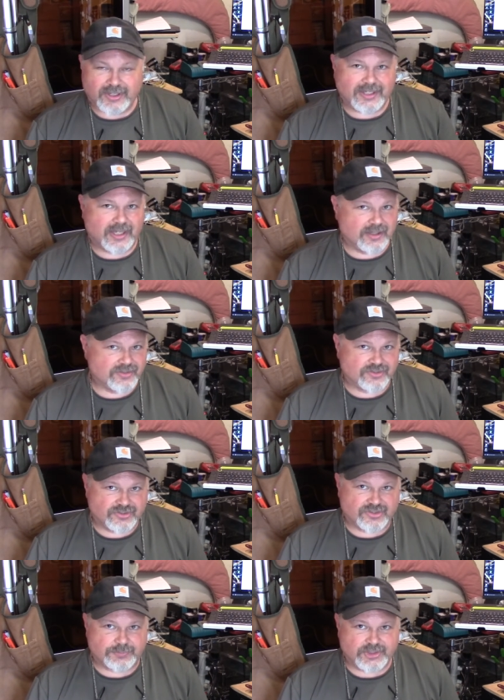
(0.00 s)
Again, this is
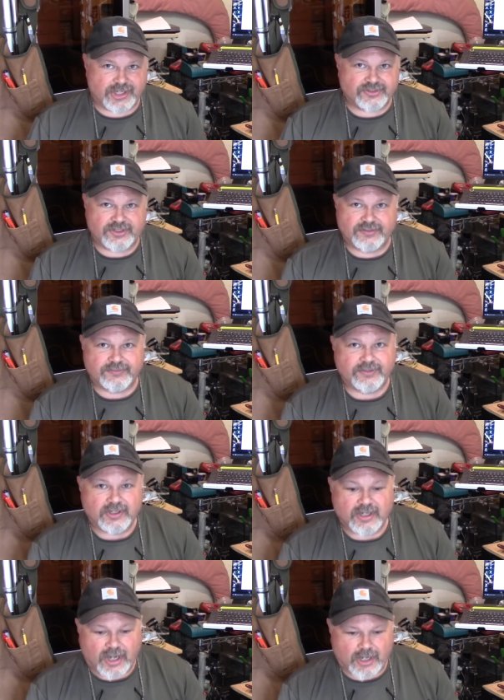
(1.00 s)
subjective.
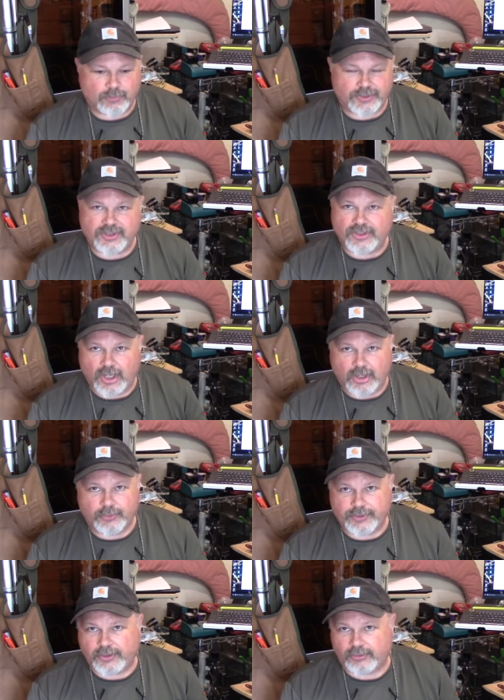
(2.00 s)
I wouldn't
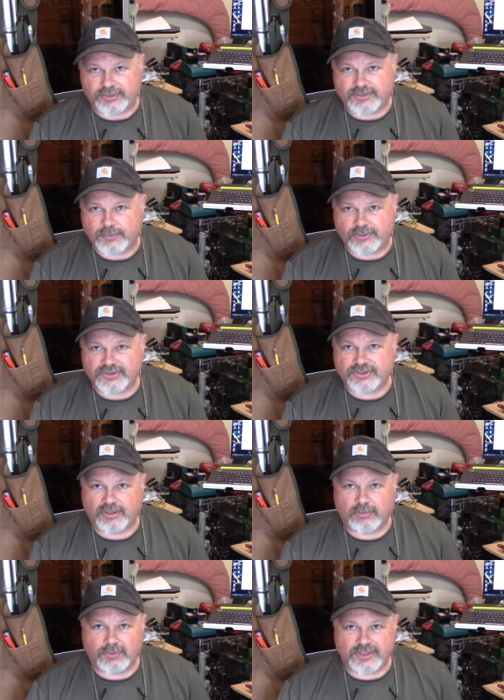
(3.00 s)
know. You can only smoke a
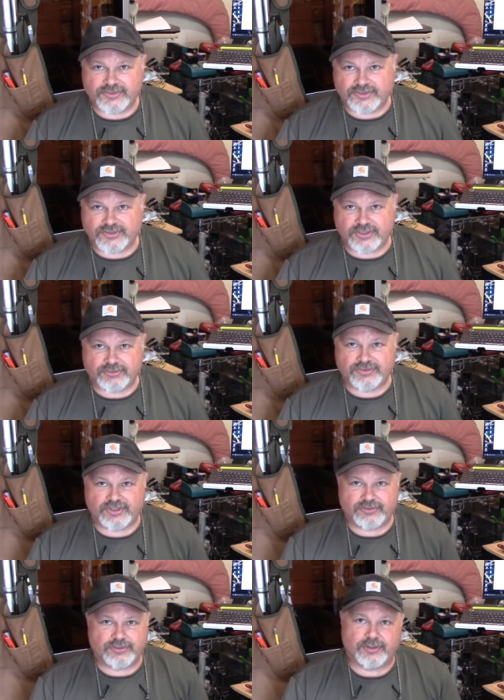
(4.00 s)
cigar once, etc.,
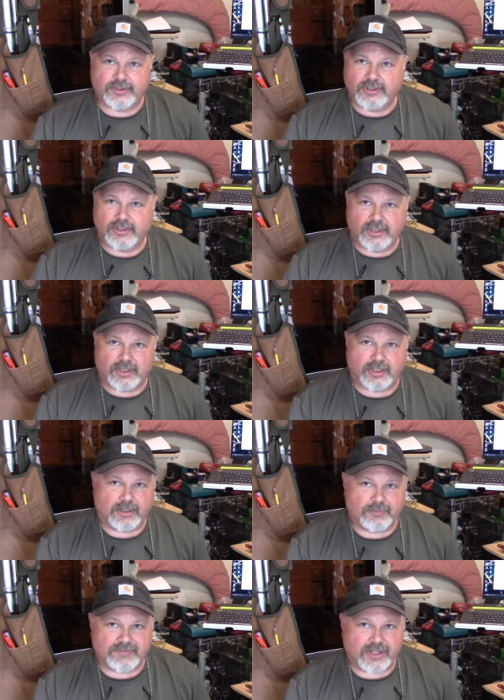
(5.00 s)
etc.
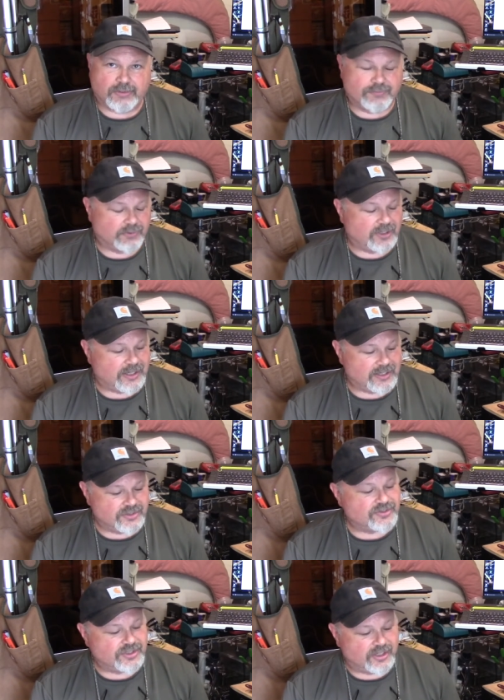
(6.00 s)
We've gone over a lot of
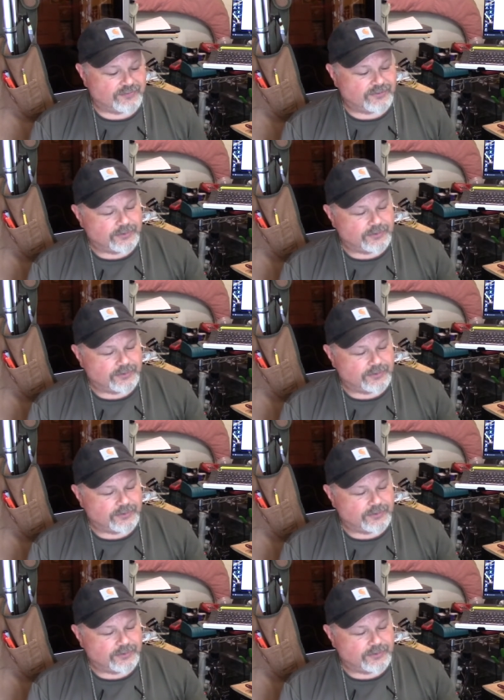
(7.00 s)
this stuff.